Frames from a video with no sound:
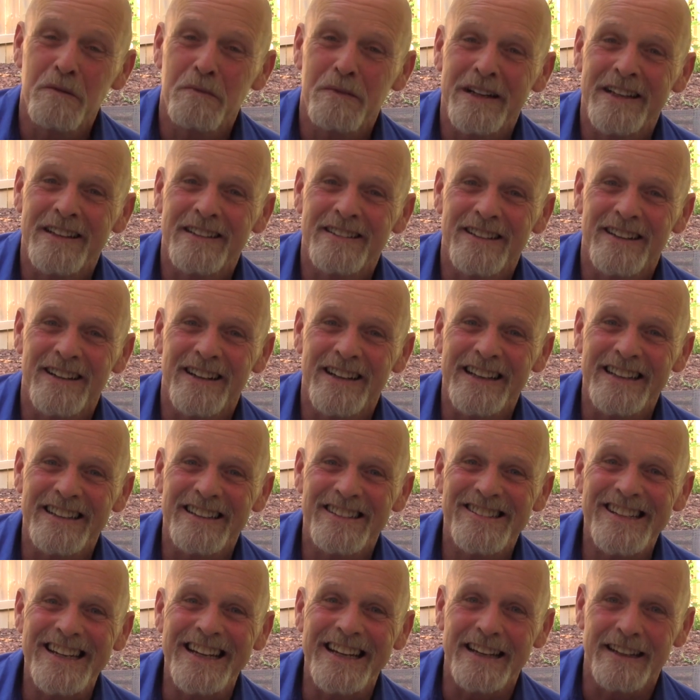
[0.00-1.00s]
bit of
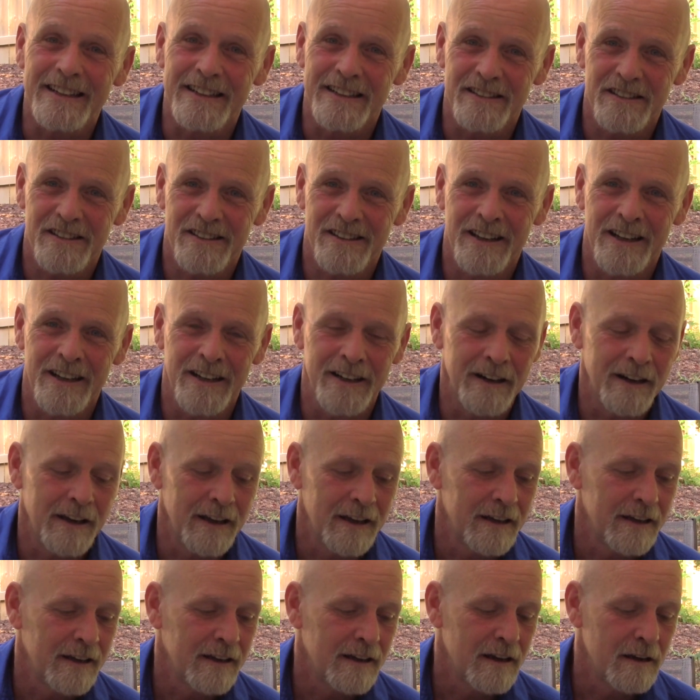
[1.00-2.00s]
tongue-in-cheekness there.
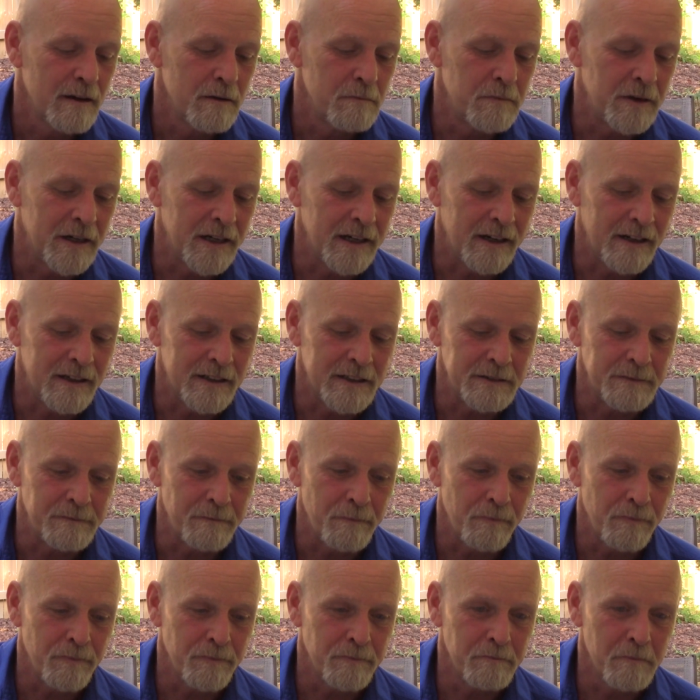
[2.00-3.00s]
But
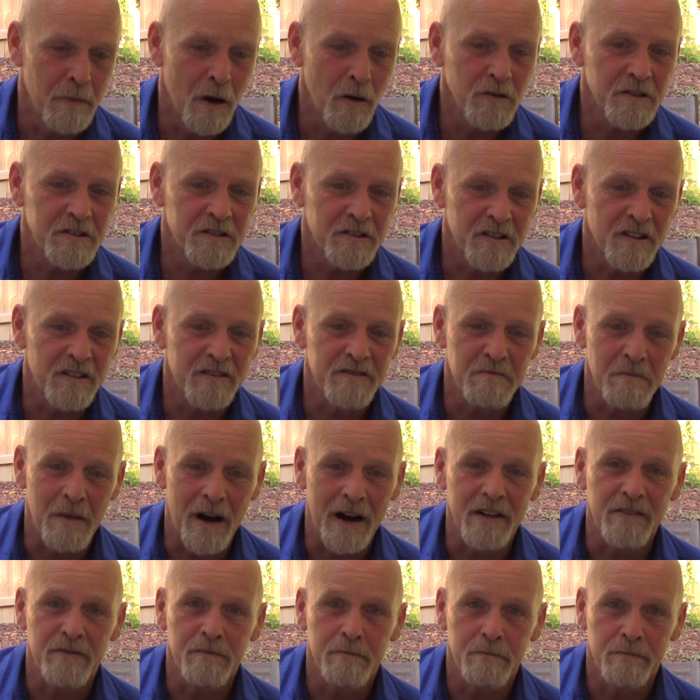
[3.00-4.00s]
most of
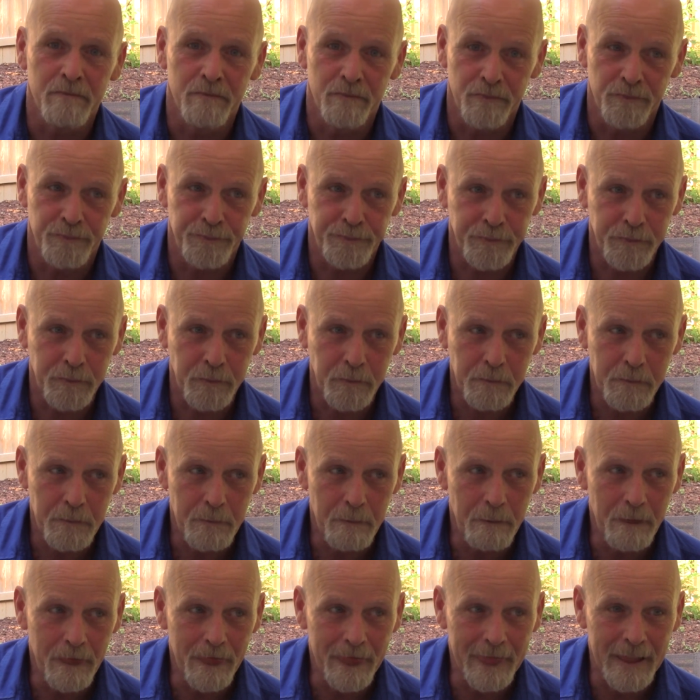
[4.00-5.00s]
my
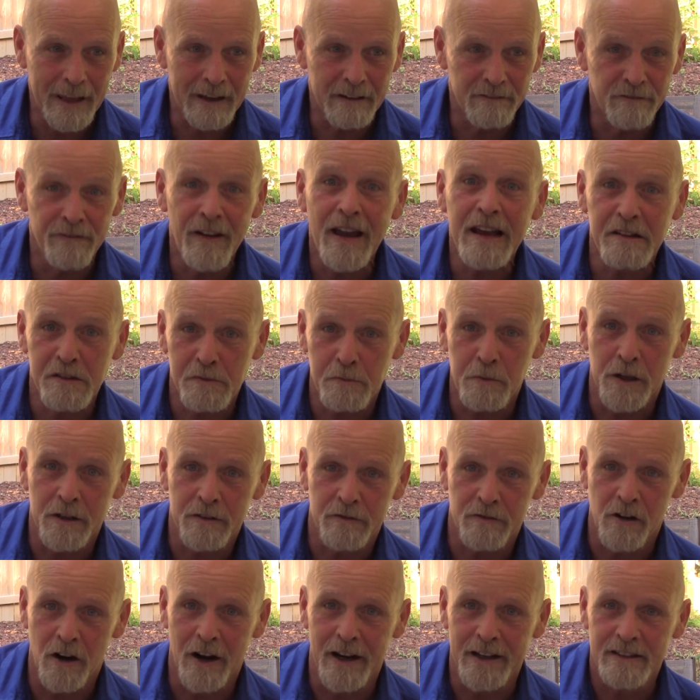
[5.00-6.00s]
Facebook
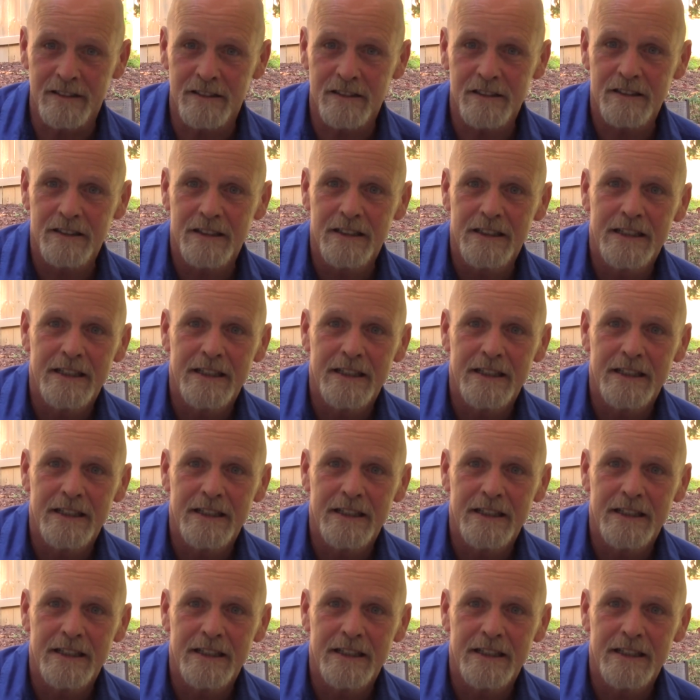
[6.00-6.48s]
friends